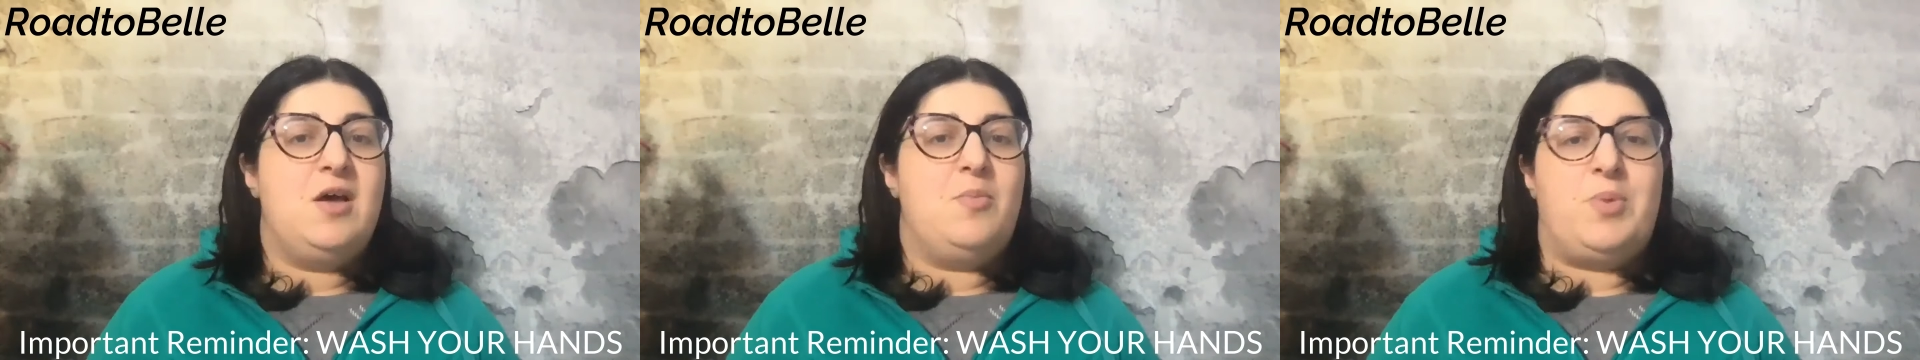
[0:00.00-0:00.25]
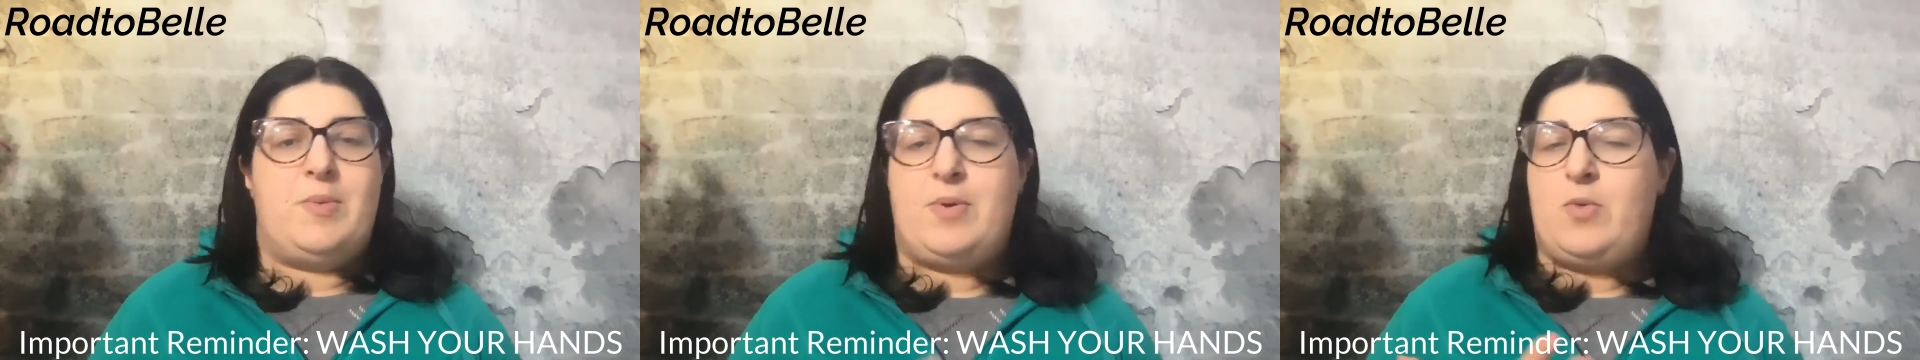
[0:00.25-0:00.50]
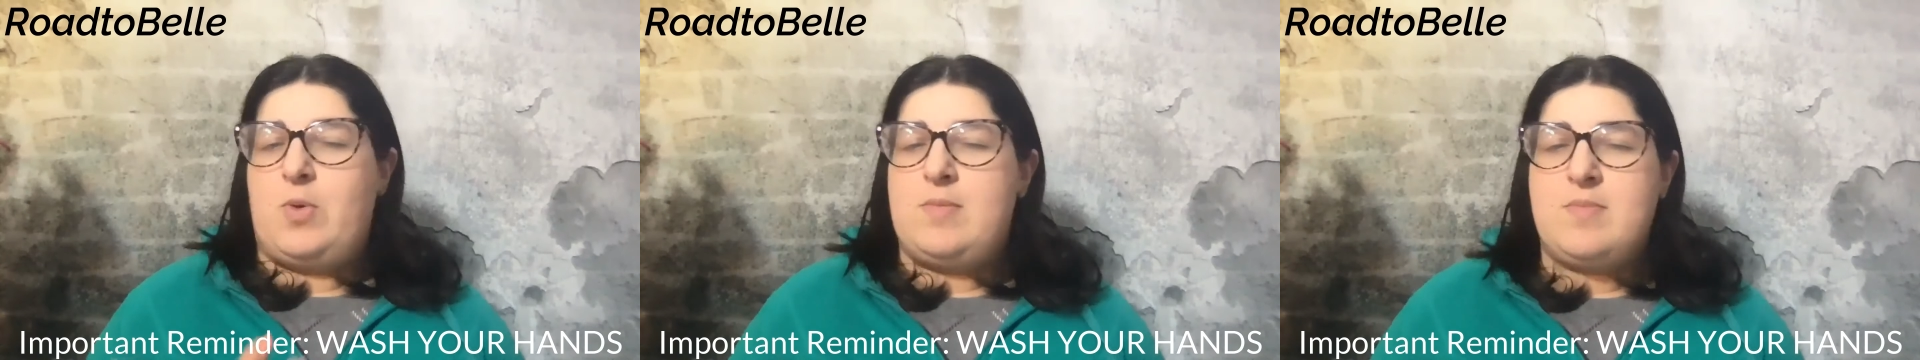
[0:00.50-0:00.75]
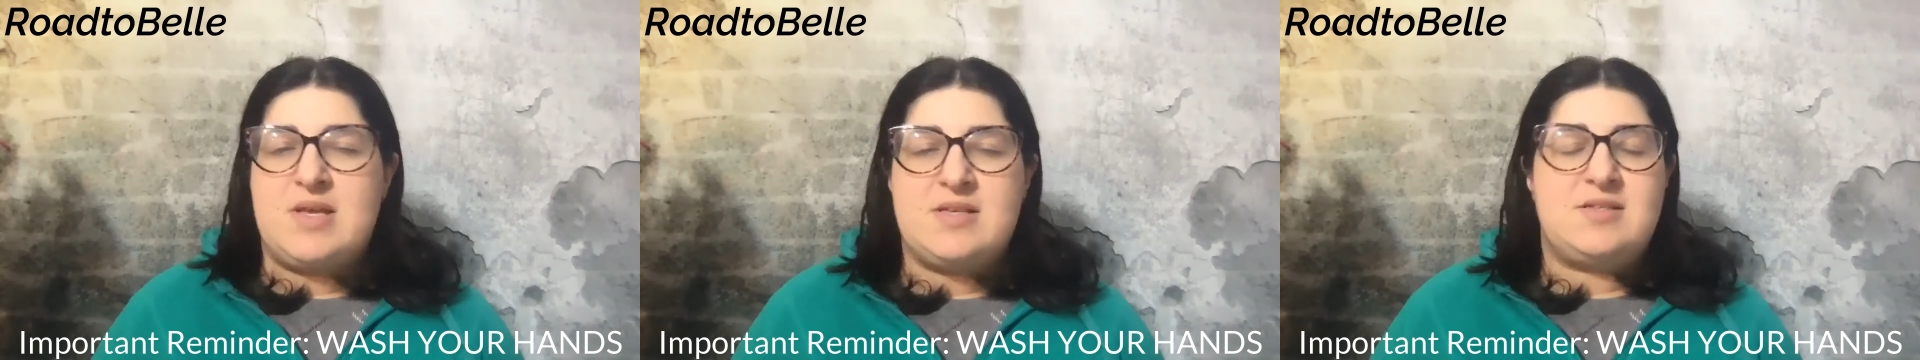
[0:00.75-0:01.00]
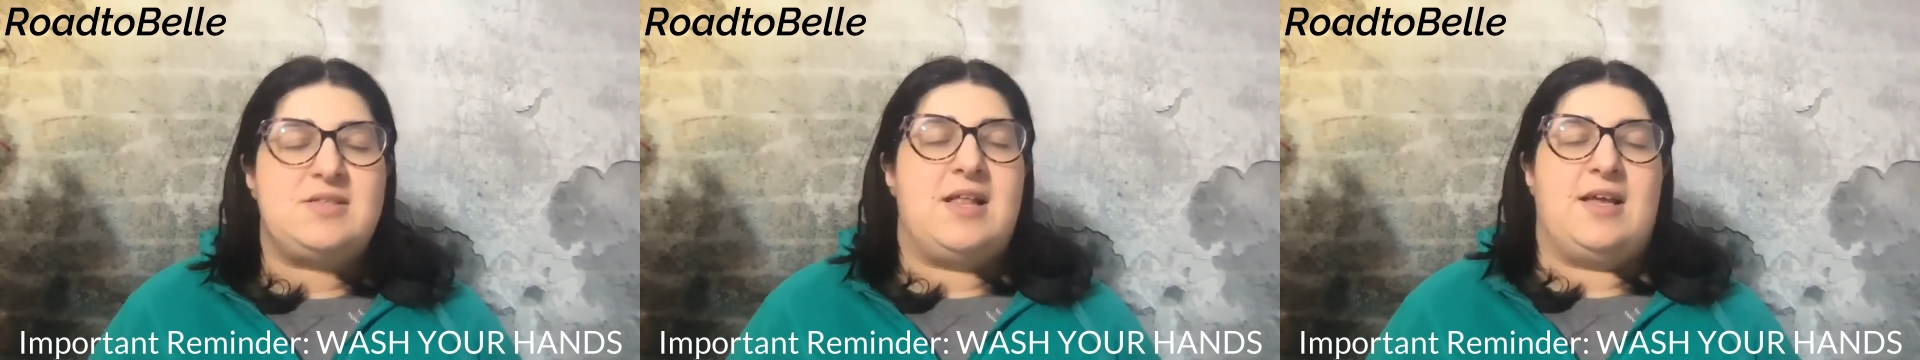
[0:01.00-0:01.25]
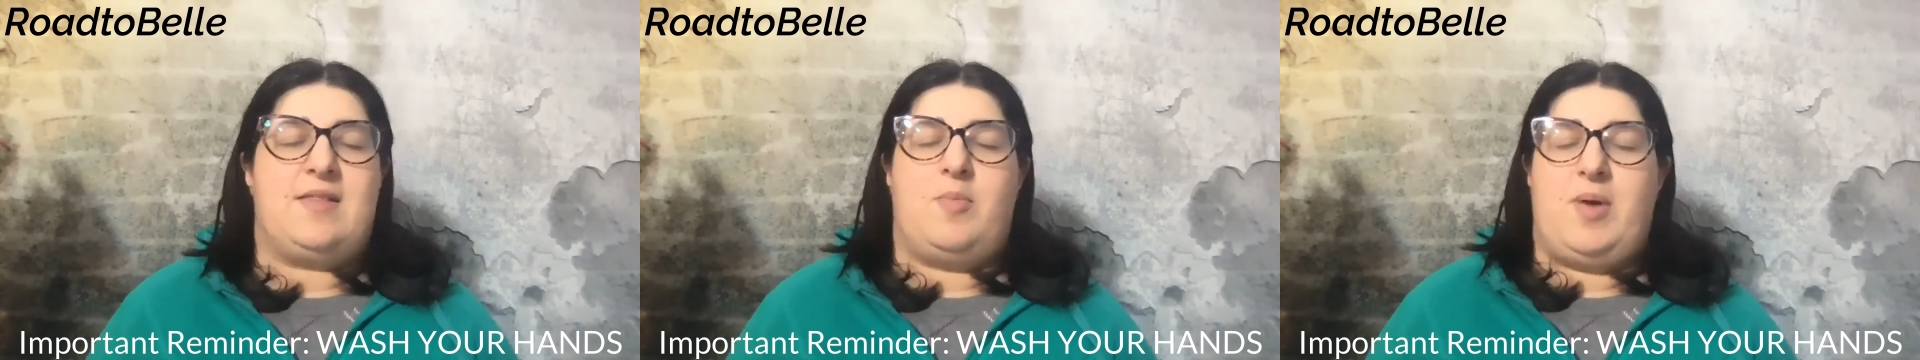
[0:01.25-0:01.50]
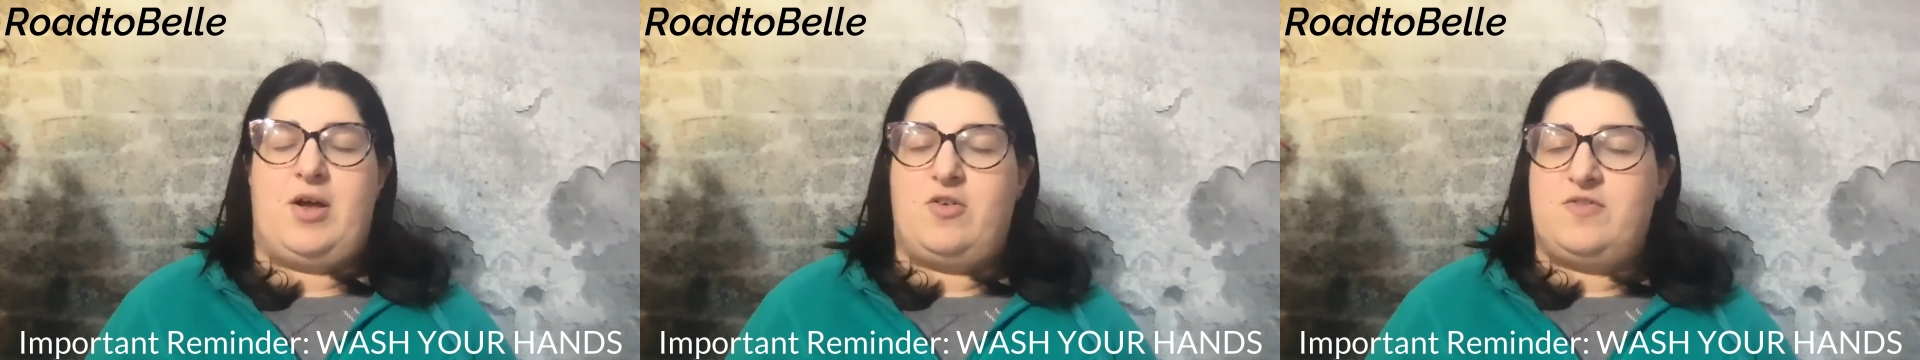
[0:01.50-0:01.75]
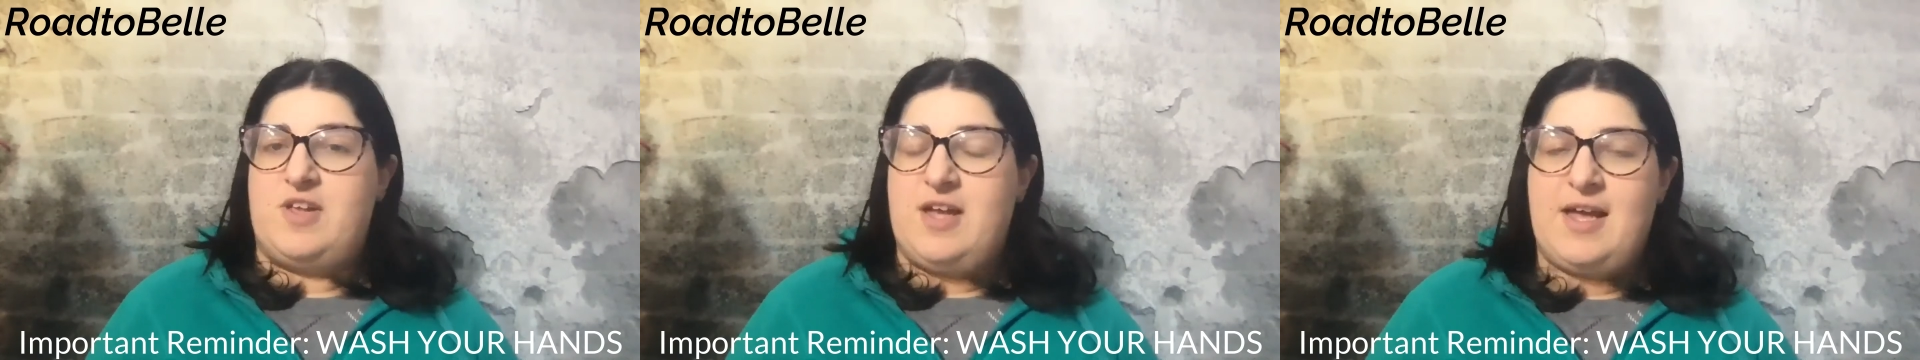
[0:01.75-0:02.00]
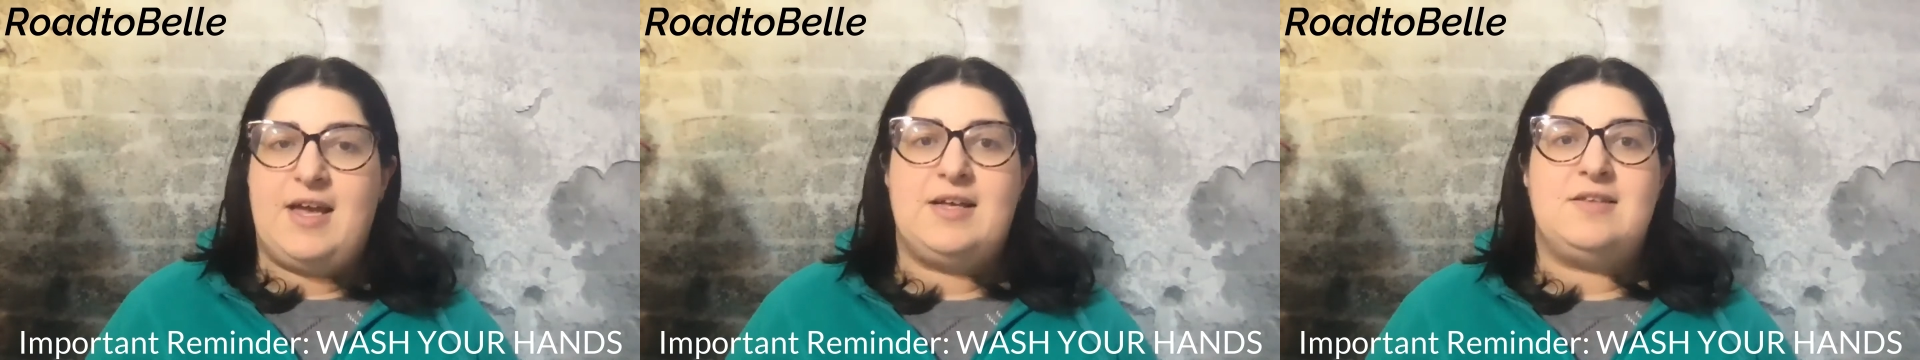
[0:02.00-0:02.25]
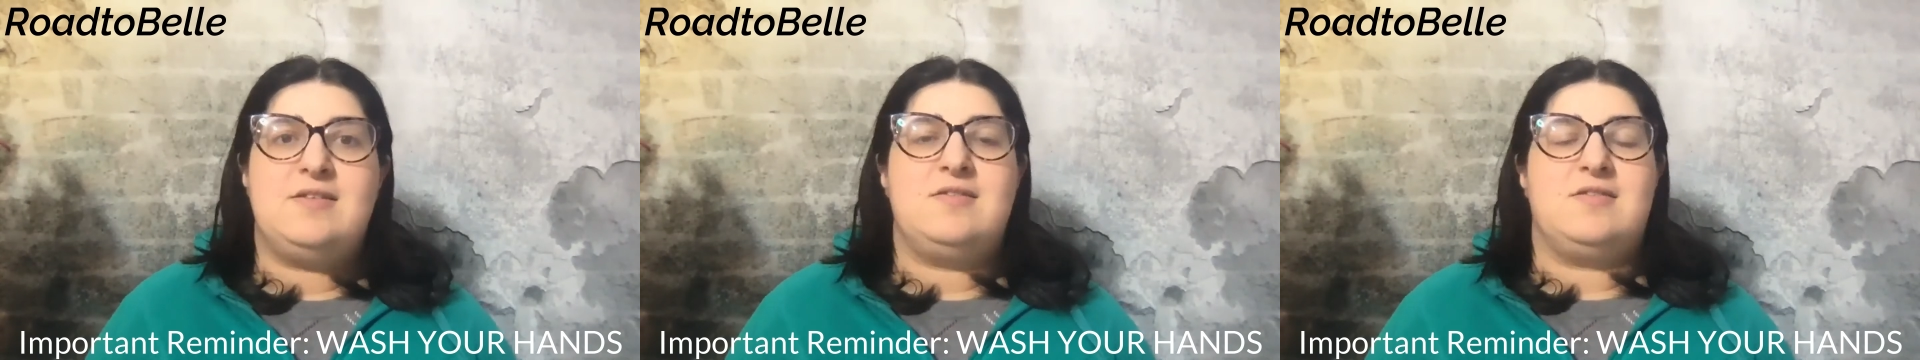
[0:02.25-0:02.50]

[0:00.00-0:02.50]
people will miss, like the back of the hand,